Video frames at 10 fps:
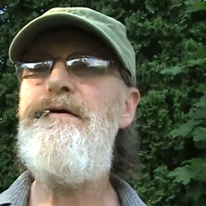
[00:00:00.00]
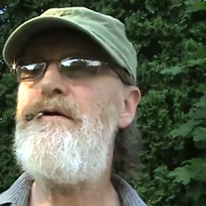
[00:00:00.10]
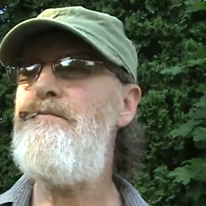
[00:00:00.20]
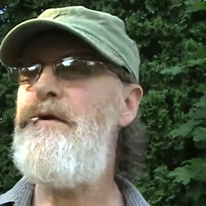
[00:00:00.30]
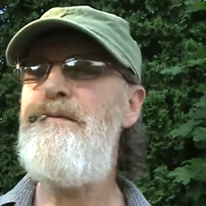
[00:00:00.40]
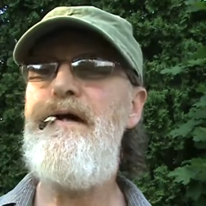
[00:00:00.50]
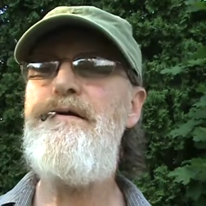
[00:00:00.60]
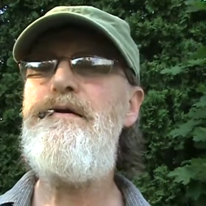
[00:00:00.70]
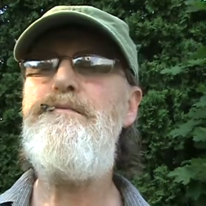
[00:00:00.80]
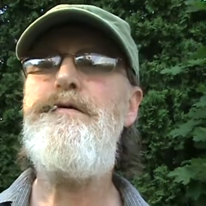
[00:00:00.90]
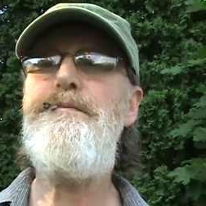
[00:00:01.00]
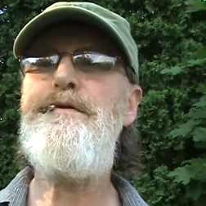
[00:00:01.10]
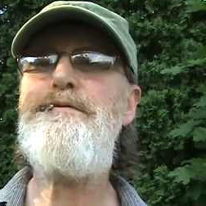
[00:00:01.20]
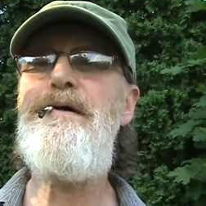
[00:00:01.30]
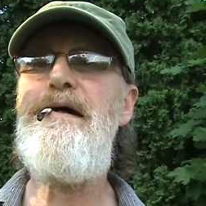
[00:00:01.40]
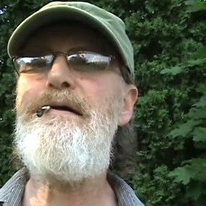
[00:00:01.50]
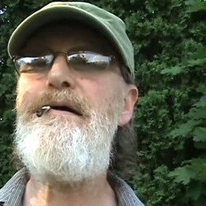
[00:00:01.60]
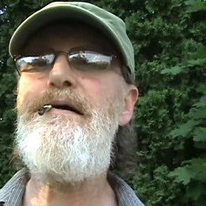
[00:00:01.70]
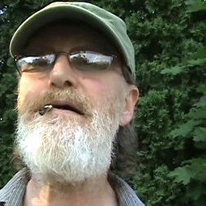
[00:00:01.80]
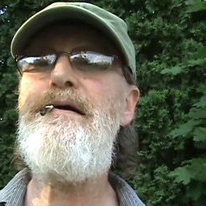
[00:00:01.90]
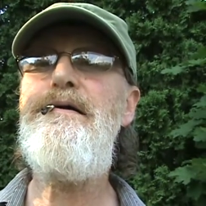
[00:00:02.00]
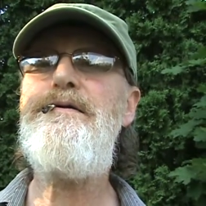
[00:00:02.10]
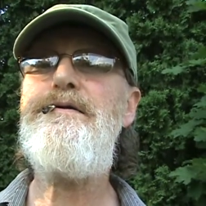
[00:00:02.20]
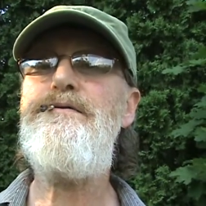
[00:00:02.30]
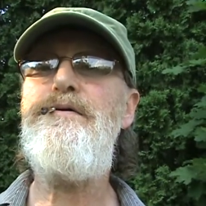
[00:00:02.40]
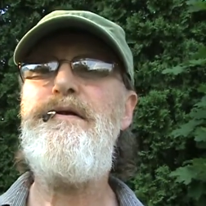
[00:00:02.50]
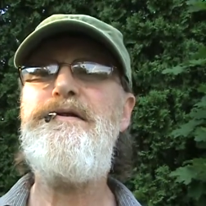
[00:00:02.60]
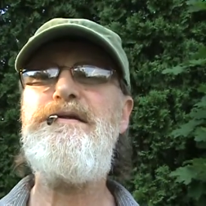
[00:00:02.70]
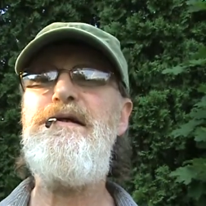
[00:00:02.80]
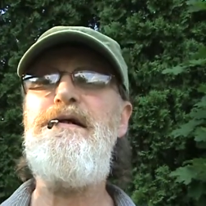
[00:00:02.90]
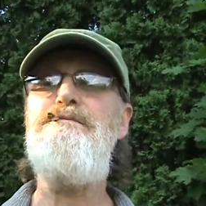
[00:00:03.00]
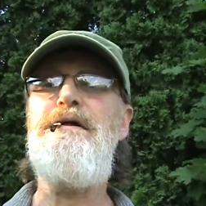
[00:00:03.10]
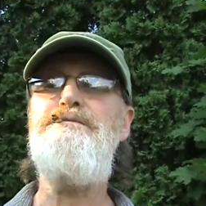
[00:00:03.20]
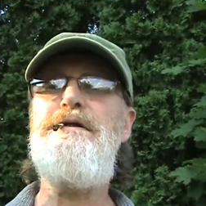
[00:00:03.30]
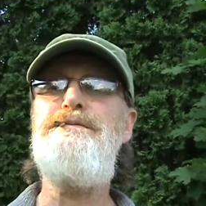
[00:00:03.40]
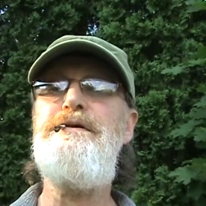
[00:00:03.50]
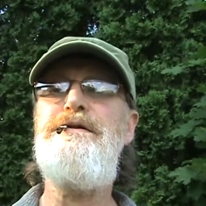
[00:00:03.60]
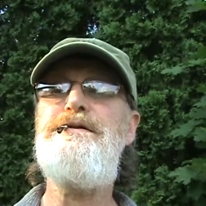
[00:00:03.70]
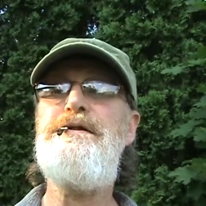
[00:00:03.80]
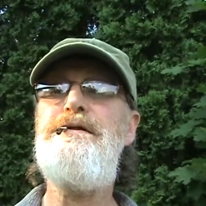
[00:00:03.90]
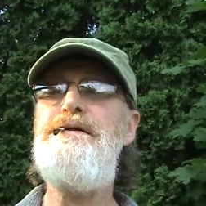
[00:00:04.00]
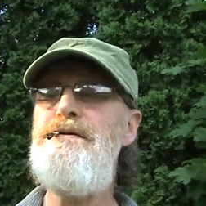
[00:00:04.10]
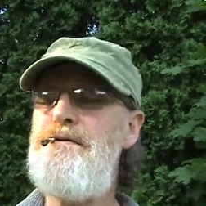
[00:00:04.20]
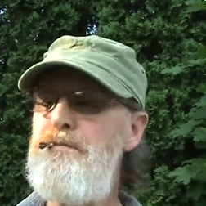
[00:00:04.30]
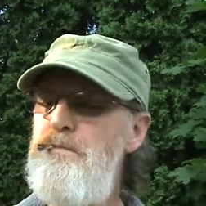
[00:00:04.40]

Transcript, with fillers: They it could be planted in people's backyards, grown inside by people in the cities.